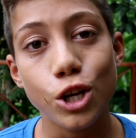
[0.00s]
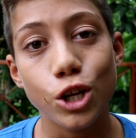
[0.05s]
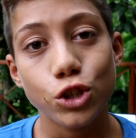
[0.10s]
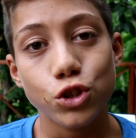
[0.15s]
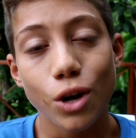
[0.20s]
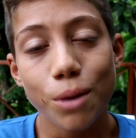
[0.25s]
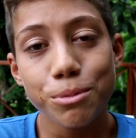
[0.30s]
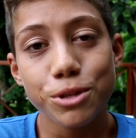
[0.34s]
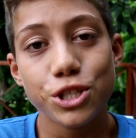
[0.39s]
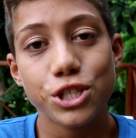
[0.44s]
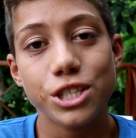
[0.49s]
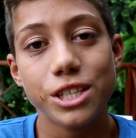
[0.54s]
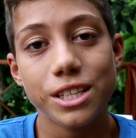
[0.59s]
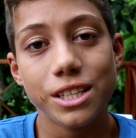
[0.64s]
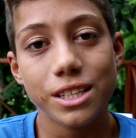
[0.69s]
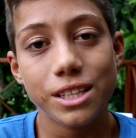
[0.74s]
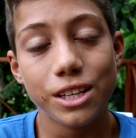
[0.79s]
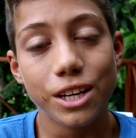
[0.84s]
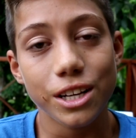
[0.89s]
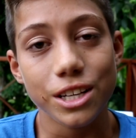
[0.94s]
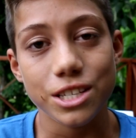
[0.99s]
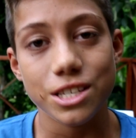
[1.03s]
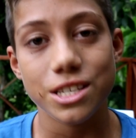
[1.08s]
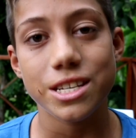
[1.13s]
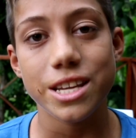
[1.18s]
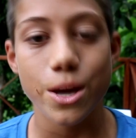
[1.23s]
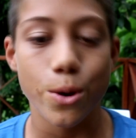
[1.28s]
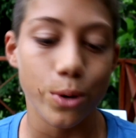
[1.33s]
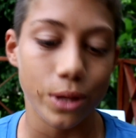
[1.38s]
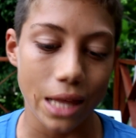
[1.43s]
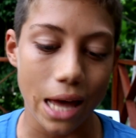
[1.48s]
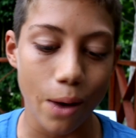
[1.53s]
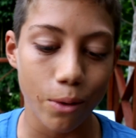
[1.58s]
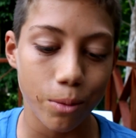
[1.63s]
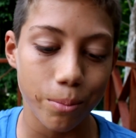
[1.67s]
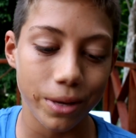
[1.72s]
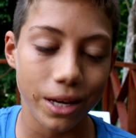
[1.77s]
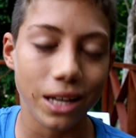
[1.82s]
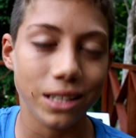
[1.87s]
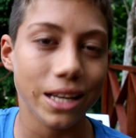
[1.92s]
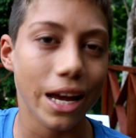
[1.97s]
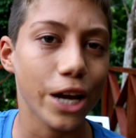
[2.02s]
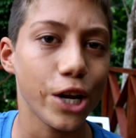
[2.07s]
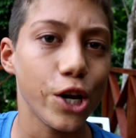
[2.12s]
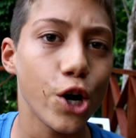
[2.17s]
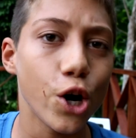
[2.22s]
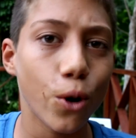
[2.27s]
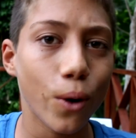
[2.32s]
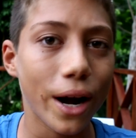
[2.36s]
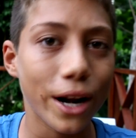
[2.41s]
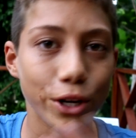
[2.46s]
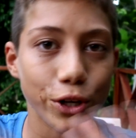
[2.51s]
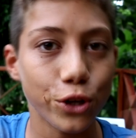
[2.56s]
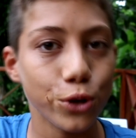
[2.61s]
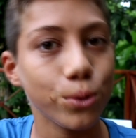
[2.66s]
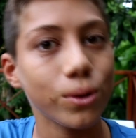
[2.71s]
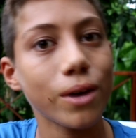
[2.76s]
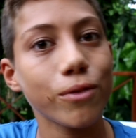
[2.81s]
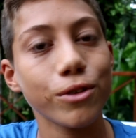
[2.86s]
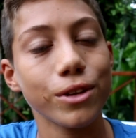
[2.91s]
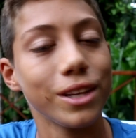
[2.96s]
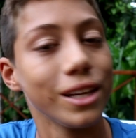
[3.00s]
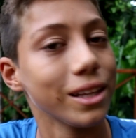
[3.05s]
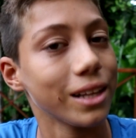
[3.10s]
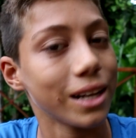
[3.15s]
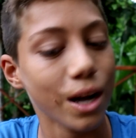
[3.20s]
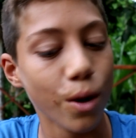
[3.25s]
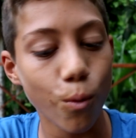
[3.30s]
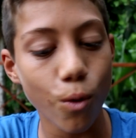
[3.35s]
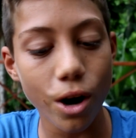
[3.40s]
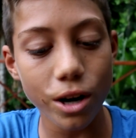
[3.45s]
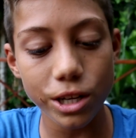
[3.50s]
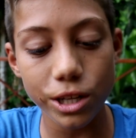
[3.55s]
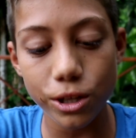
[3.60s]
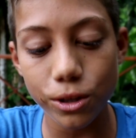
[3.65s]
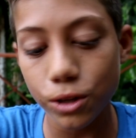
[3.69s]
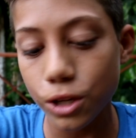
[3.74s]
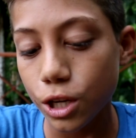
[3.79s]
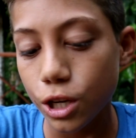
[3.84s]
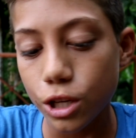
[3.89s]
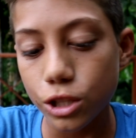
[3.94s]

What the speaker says: So I'm just gonna stick with that one because I know how to do everything that I want to do.